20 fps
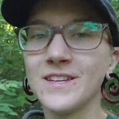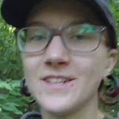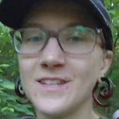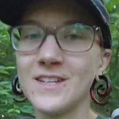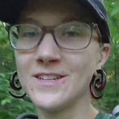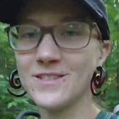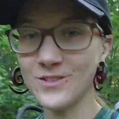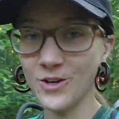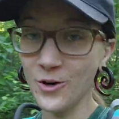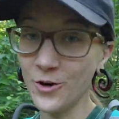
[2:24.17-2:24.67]

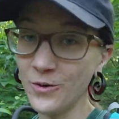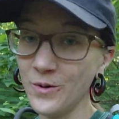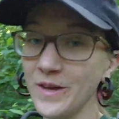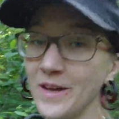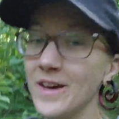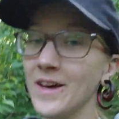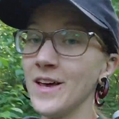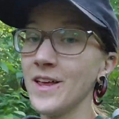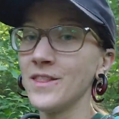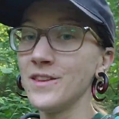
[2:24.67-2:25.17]
So
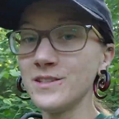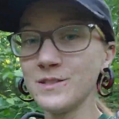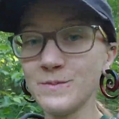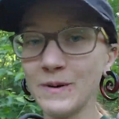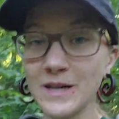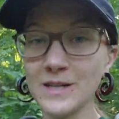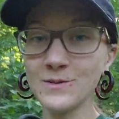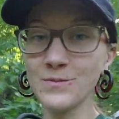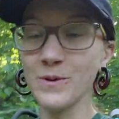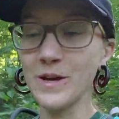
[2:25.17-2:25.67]
this
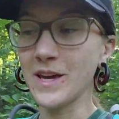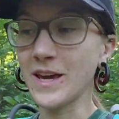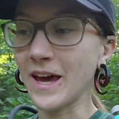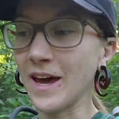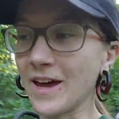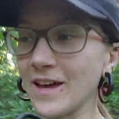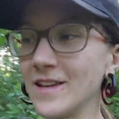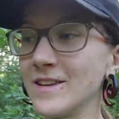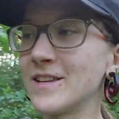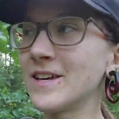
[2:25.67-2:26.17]
past
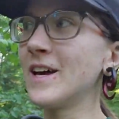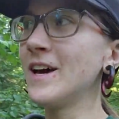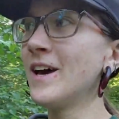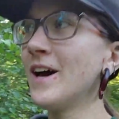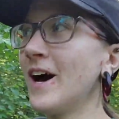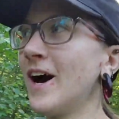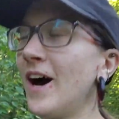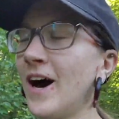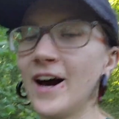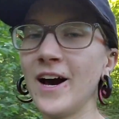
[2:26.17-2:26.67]
weekend,
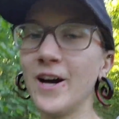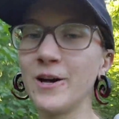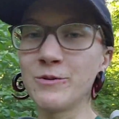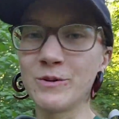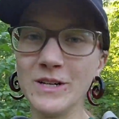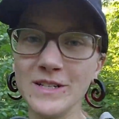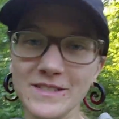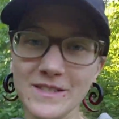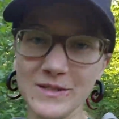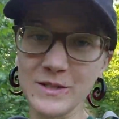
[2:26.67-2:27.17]
I
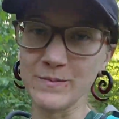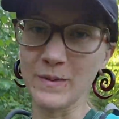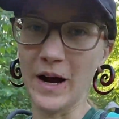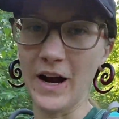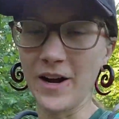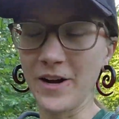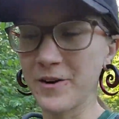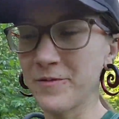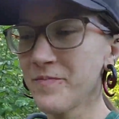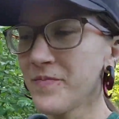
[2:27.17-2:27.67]
was
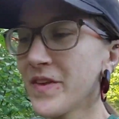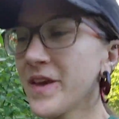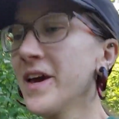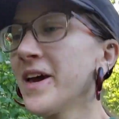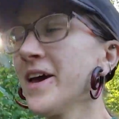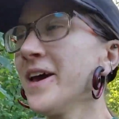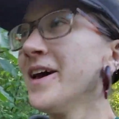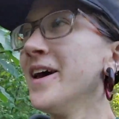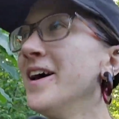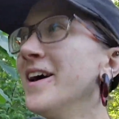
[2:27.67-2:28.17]
inspired.
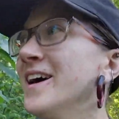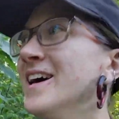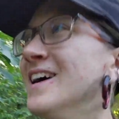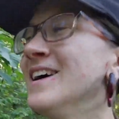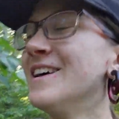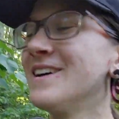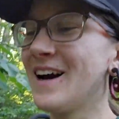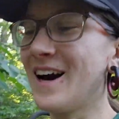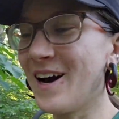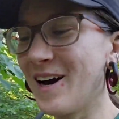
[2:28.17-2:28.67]

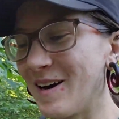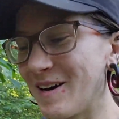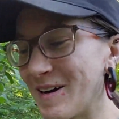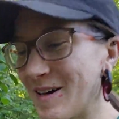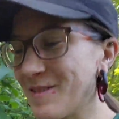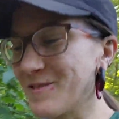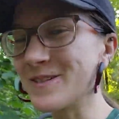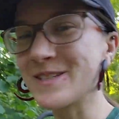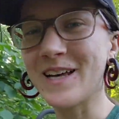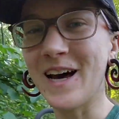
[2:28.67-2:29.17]
I
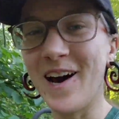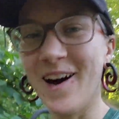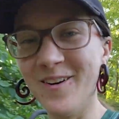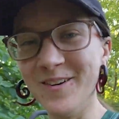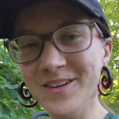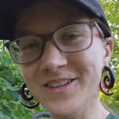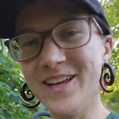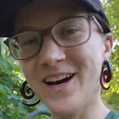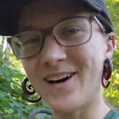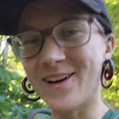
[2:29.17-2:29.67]
was out
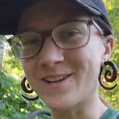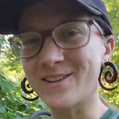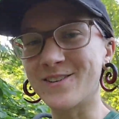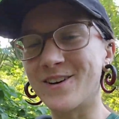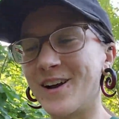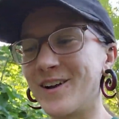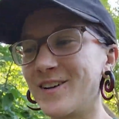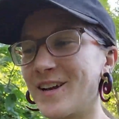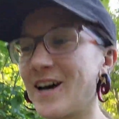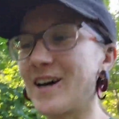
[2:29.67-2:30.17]
in the
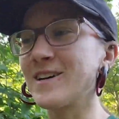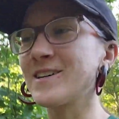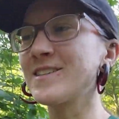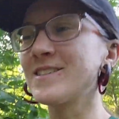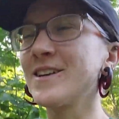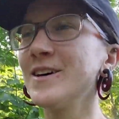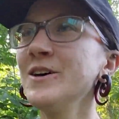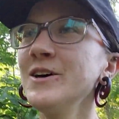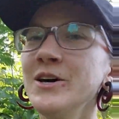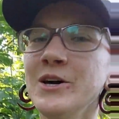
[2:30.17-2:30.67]
Adirondacks
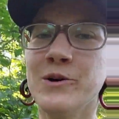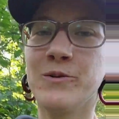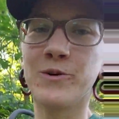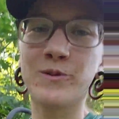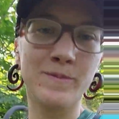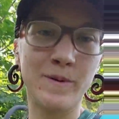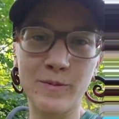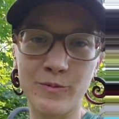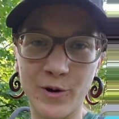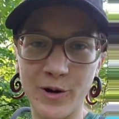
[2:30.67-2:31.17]
with
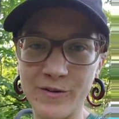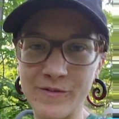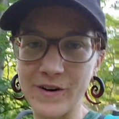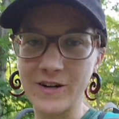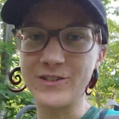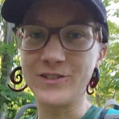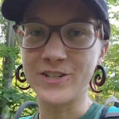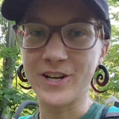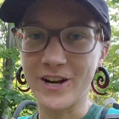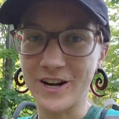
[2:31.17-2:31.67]
my
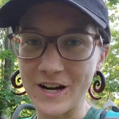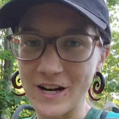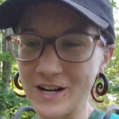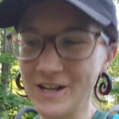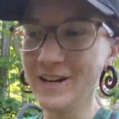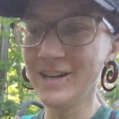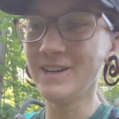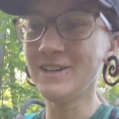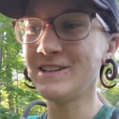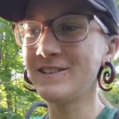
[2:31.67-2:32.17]
boyfriend, Jared,
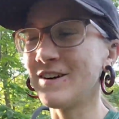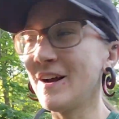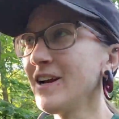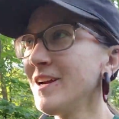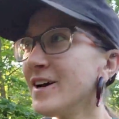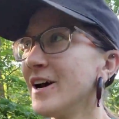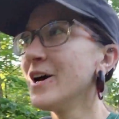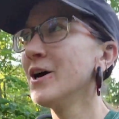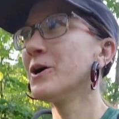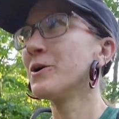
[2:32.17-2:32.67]
right?
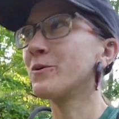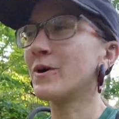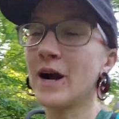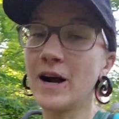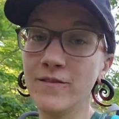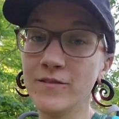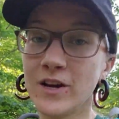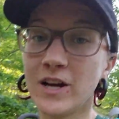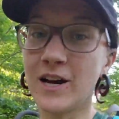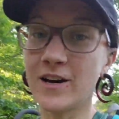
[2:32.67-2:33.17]
We're out
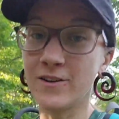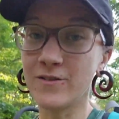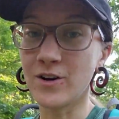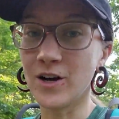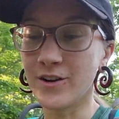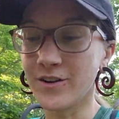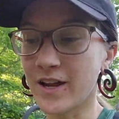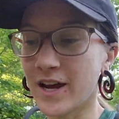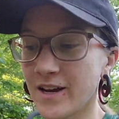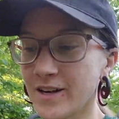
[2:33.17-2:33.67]
in the
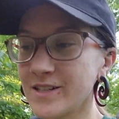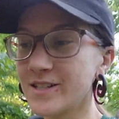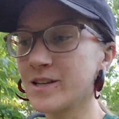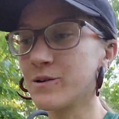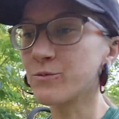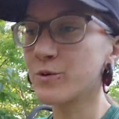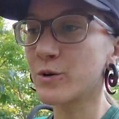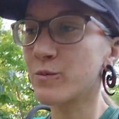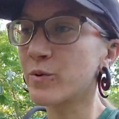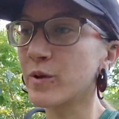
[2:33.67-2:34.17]
Adirondacks and
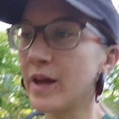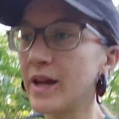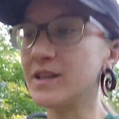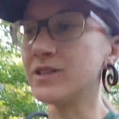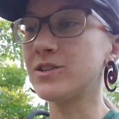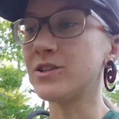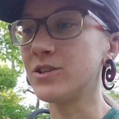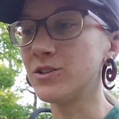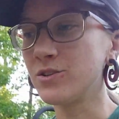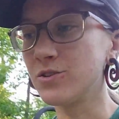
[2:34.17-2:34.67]
we plan
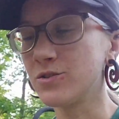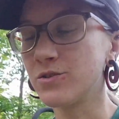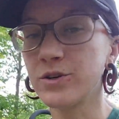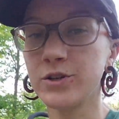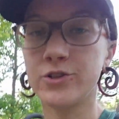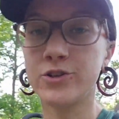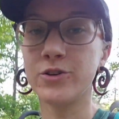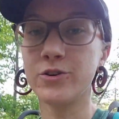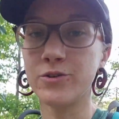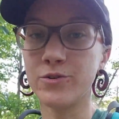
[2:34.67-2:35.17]
to
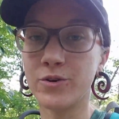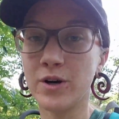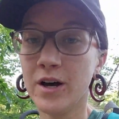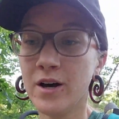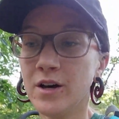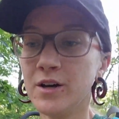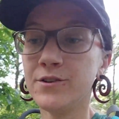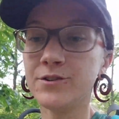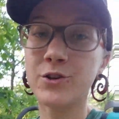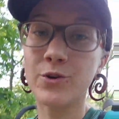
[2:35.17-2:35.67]
do
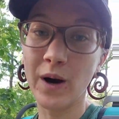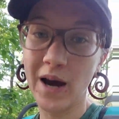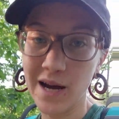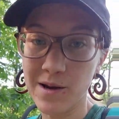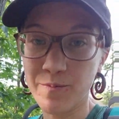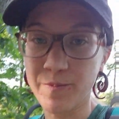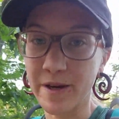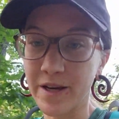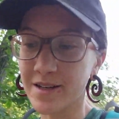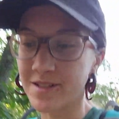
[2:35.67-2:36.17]
2 high
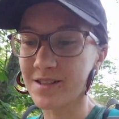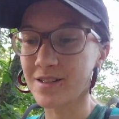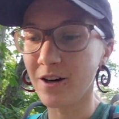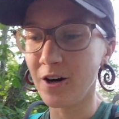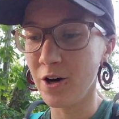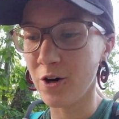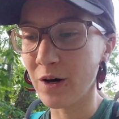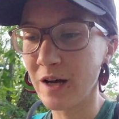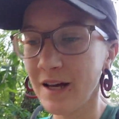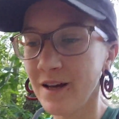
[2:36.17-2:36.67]
peaks.
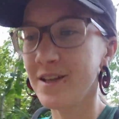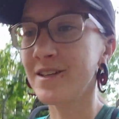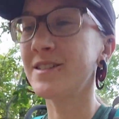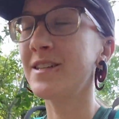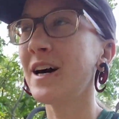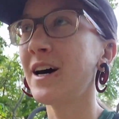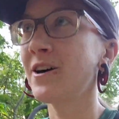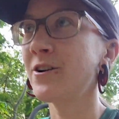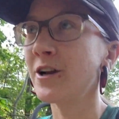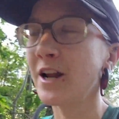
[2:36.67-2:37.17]
So
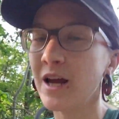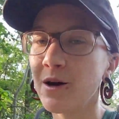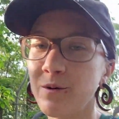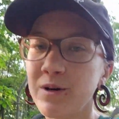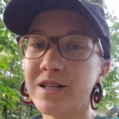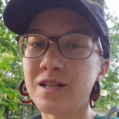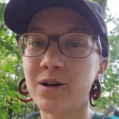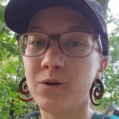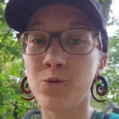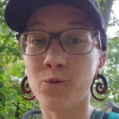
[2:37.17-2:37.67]
Saturday we
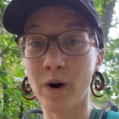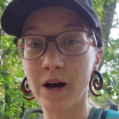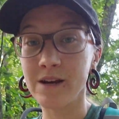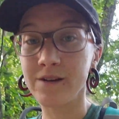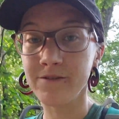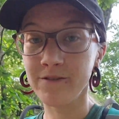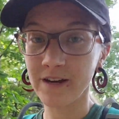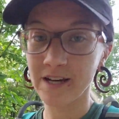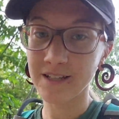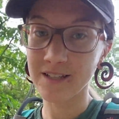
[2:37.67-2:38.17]
did
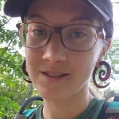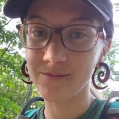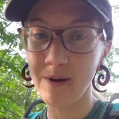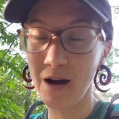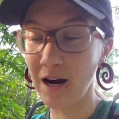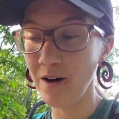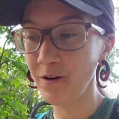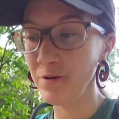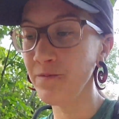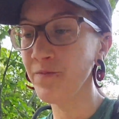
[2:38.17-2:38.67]
Whiteface
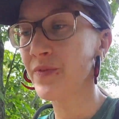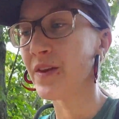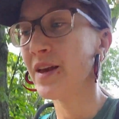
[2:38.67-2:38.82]
Mountain,